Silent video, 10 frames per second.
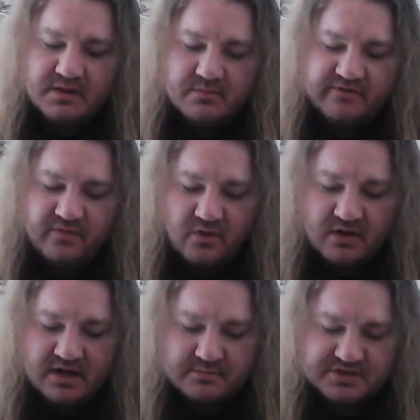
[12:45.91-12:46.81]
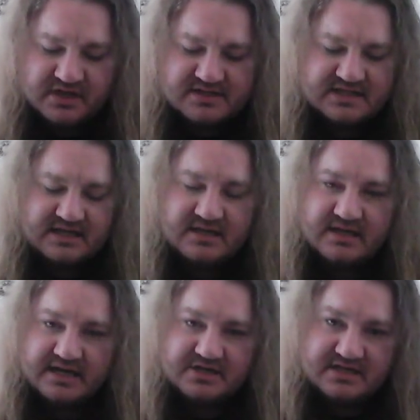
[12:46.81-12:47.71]
before John Cena
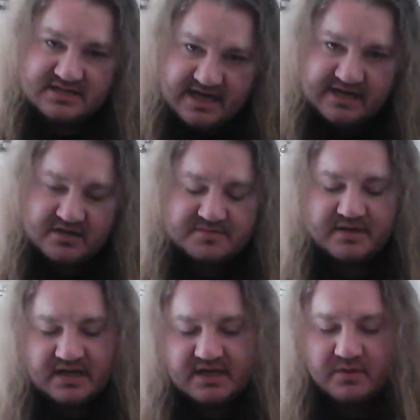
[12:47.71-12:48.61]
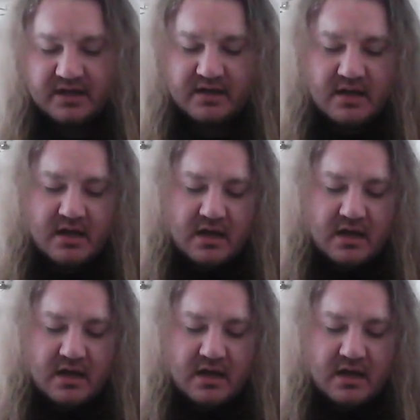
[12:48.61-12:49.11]
and AJ Styles. But anyway,